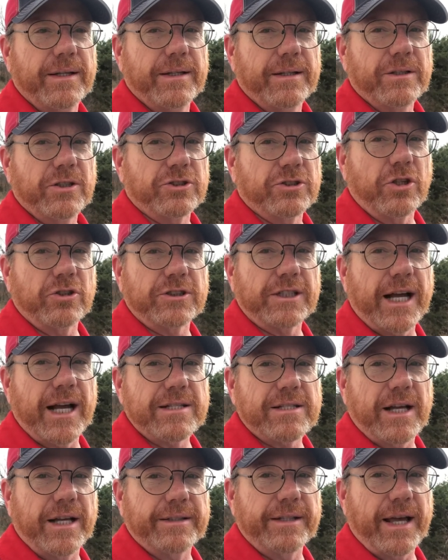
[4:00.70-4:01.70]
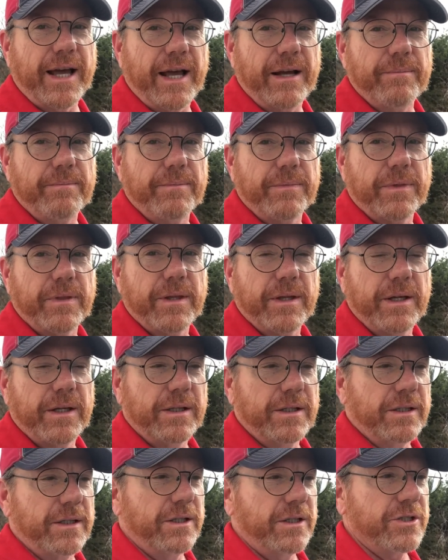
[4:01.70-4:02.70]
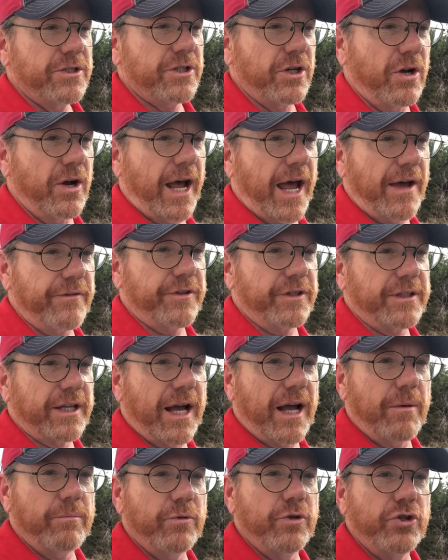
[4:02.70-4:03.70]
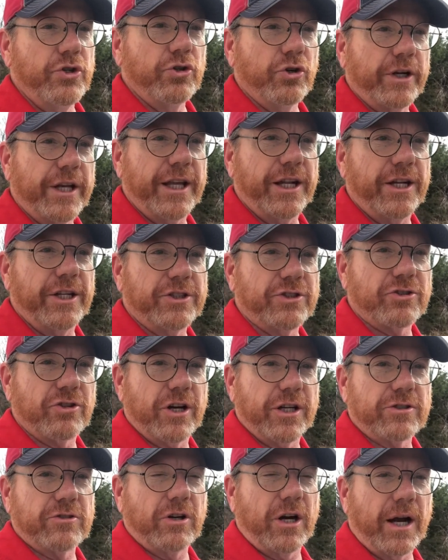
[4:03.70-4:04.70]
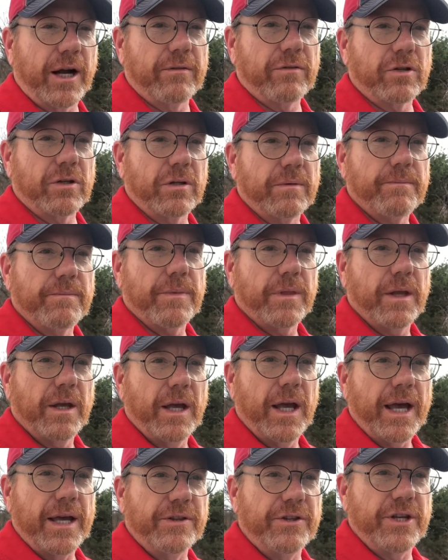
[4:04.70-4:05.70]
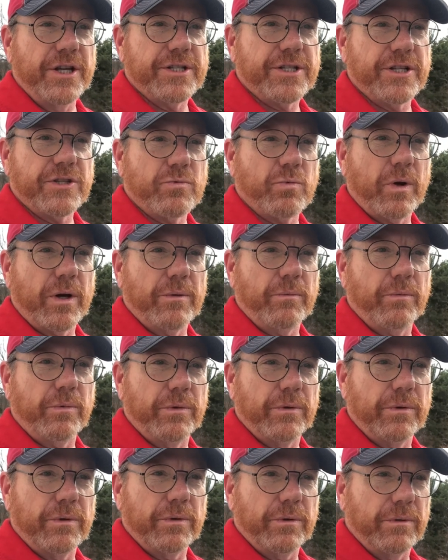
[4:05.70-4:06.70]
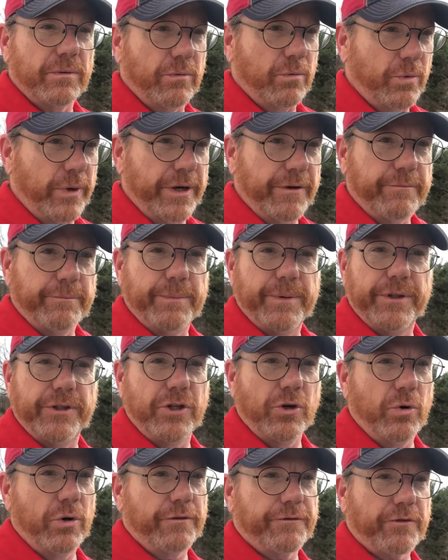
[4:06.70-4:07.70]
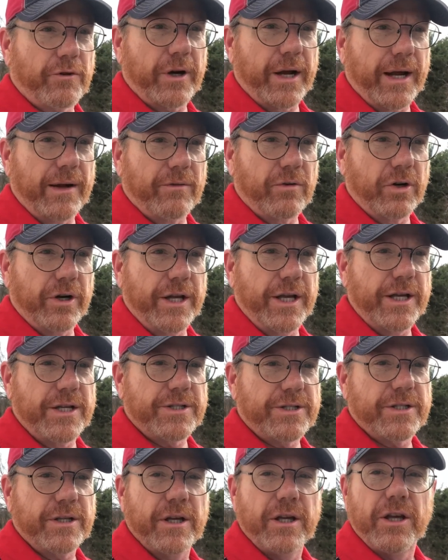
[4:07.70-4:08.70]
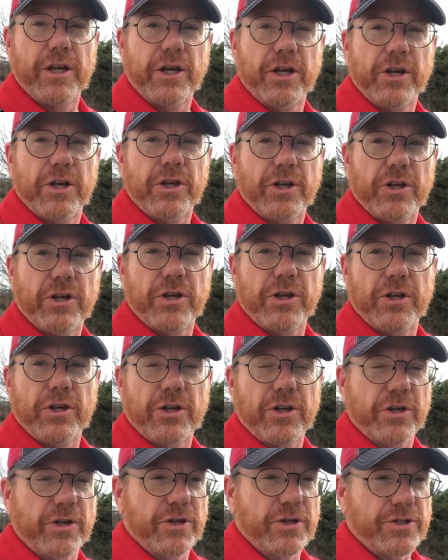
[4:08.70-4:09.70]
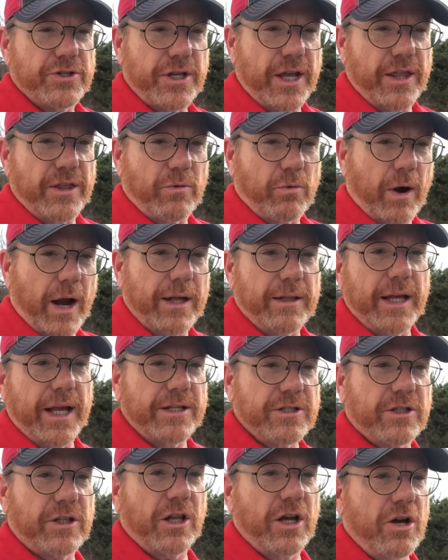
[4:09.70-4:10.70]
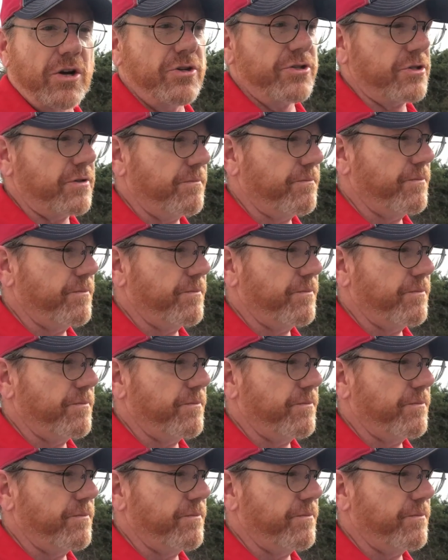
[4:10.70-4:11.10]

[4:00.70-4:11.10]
There's no signs like that. So half the time you'll get a truck driver, and this is what we've been doing forever, is say the right lane's closed,